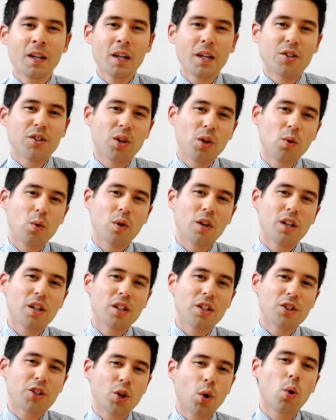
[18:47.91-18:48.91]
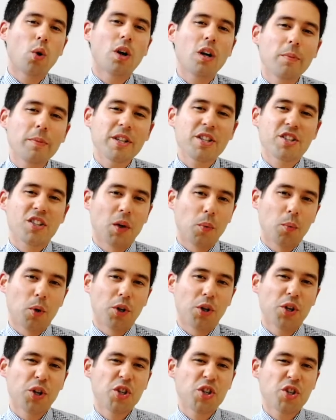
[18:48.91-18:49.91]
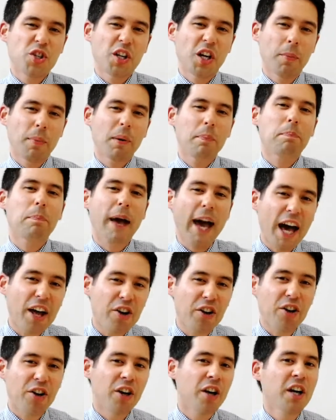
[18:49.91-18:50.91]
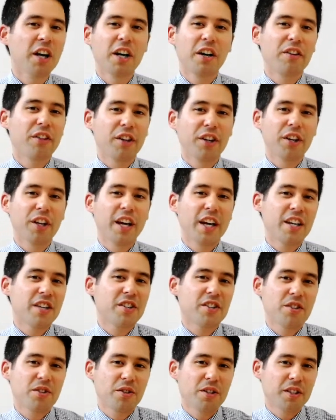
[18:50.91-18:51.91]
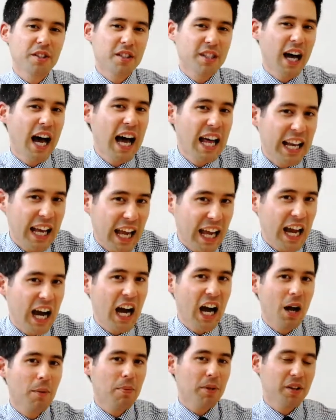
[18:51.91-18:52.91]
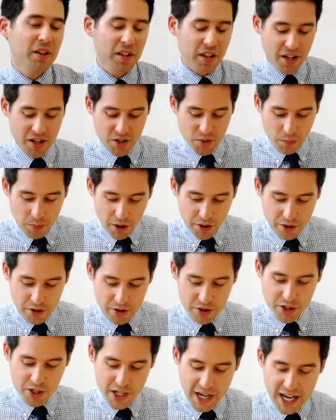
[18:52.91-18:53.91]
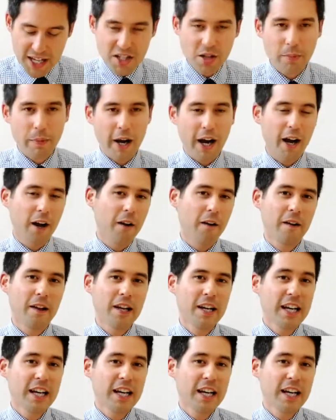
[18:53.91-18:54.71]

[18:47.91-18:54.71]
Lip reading: So Jehoram is someone who's a bit better than his dad Ahab and his mother Jezebel.